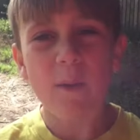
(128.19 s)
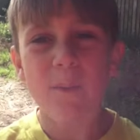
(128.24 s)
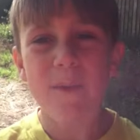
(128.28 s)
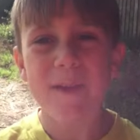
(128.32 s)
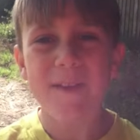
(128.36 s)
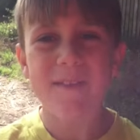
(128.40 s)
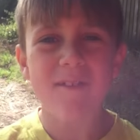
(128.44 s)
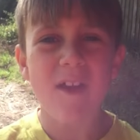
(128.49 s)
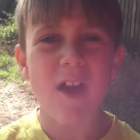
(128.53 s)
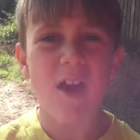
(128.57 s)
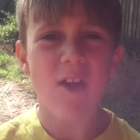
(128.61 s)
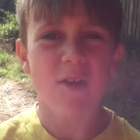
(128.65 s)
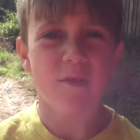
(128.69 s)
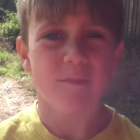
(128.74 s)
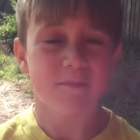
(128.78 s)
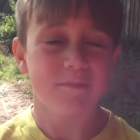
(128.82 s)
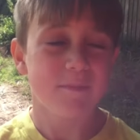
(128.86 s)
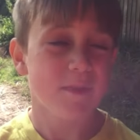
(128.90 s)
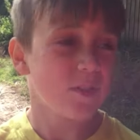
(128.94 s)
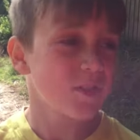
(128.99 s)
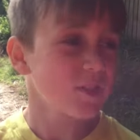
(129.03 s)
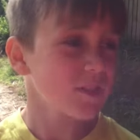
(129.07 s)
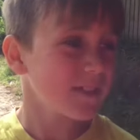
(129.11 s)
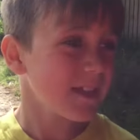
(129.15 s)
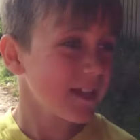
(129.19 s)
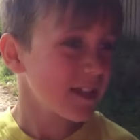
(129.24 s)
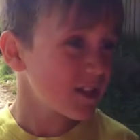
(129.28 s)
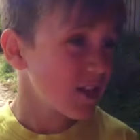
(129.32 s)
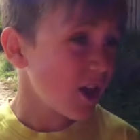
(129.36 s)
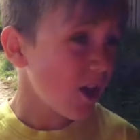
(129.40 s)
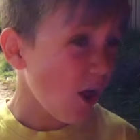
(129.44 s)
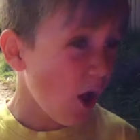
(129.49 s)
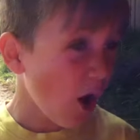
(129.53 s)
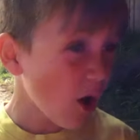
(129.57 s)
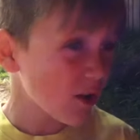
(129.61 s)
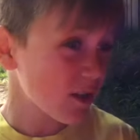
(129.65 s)
Well, we don't, because there's
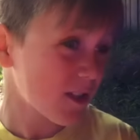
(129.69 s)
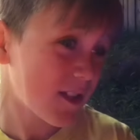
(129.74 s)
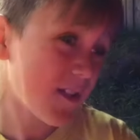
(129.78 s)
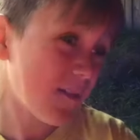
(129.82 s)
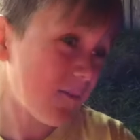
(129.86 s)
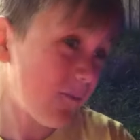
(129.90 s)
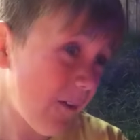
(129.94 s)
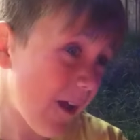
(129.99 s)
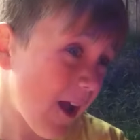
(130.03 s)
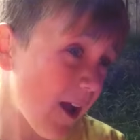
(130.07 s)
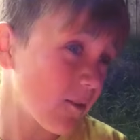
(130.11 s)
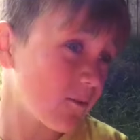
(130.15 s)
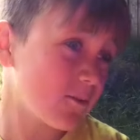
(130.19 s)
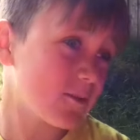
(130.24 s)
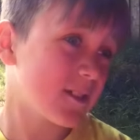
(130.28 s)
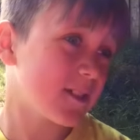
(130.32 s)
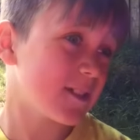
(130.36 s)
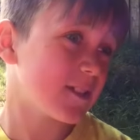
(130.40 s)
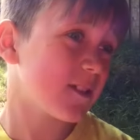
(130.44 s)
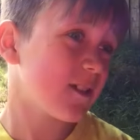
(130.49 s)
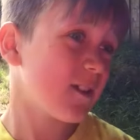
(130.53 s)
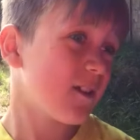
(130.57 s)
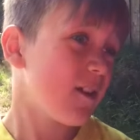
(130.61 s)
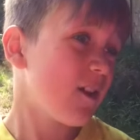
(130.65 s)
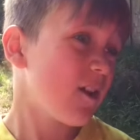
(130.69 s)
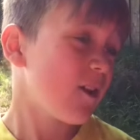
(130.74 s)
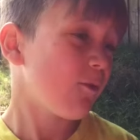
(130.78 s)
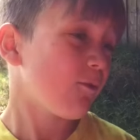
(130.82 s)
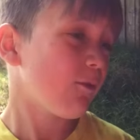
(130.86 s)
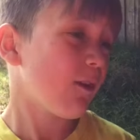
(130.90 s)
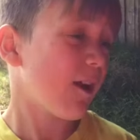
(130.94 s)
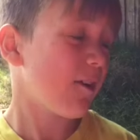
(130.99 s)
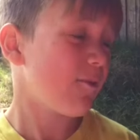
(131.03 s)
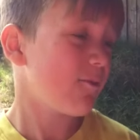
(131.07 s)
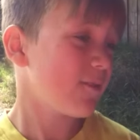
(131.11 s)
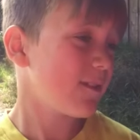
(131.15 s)
lots of houses
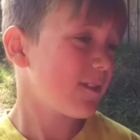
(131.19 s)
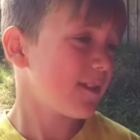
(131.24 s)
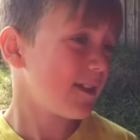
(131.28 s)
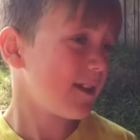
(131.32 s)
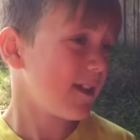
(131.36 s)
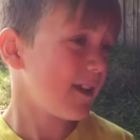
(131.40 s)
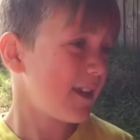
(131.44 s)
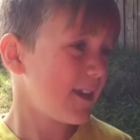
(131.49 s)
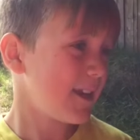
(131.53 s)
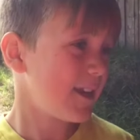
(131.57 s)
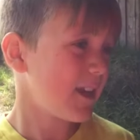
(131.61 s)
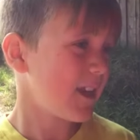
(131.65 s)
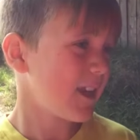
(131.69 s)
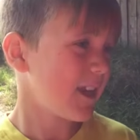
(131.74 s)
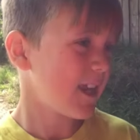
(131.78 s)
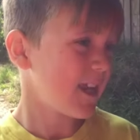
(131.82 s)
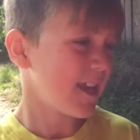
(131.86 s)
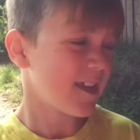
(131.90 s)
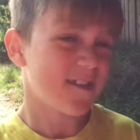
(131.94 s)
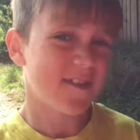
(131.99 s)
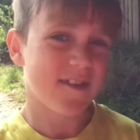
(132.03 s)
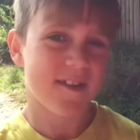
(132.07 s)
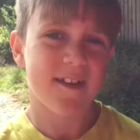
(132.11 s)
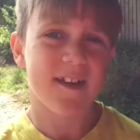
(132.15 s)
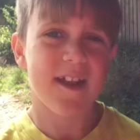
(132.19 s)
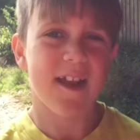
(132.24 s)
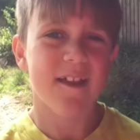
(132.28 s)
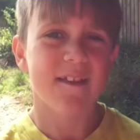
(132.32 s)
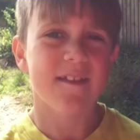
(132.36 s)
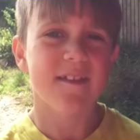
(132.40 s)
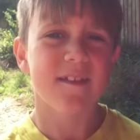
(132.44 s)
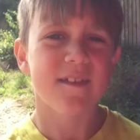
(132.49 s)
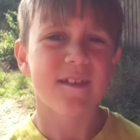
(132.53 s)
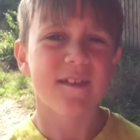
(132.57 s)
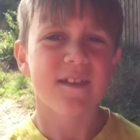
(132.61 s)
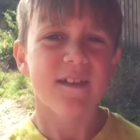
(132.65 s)
around in
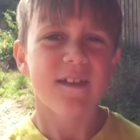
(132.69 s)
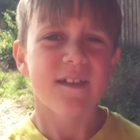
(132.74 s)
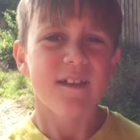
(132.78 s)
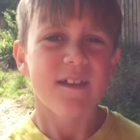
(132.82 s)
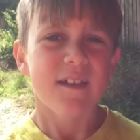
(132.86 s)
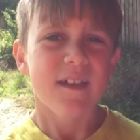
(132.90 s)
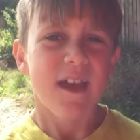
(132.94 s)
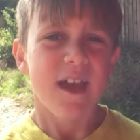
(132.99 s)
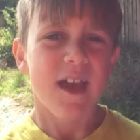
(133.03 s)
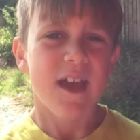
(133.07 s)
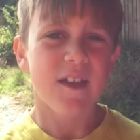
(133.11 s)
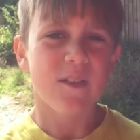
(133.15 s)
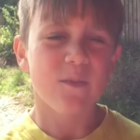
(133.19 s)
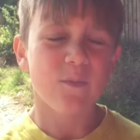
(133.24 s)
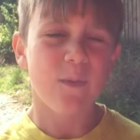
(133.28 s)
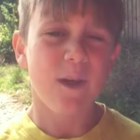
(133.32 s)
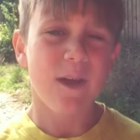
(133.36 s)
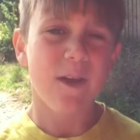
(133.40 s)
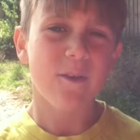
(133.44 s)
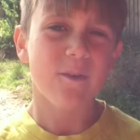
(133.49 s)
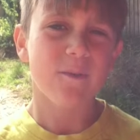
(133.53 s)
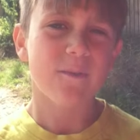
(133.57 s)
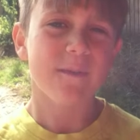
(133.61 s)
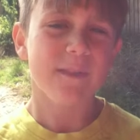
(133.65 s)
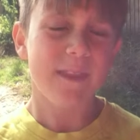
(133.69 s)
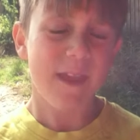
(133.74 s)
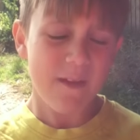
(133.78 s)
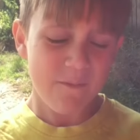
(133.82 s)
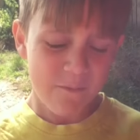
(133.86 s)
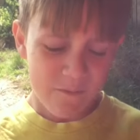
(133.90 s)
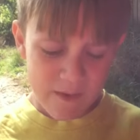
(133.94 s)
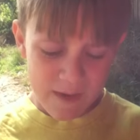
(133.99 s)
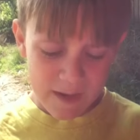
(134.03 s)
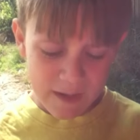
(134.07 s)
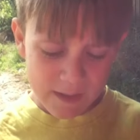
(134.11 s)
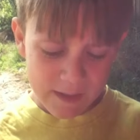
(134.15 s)
Nuneaton, and well, they're
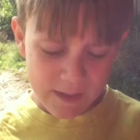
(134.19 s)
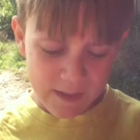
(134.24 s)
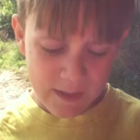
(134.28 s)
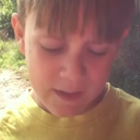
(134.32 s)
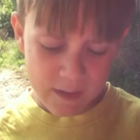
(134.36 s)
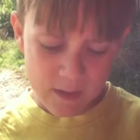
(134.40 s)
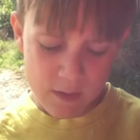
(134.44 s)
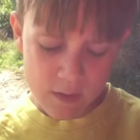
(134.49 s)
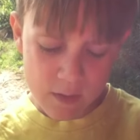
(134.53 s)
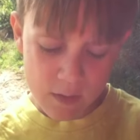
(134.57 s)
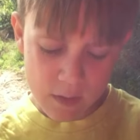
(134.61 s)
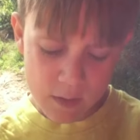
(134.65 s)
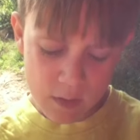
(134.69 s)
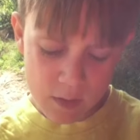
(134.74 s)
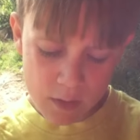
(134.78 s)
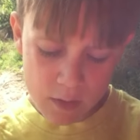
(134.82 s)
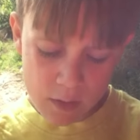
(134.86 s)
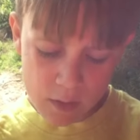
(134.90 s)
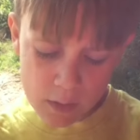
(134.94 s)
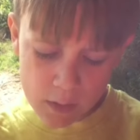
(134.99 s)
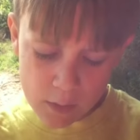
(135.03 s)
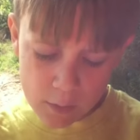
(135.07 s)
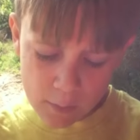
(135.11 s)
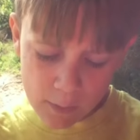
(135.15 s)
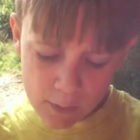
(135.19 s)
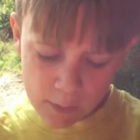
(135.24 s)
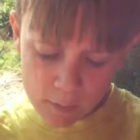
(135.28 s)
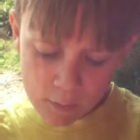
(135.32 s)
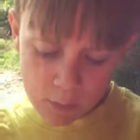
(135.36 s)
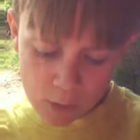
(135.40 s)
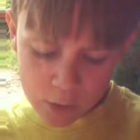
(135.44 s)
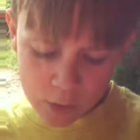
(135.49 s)
really... Well,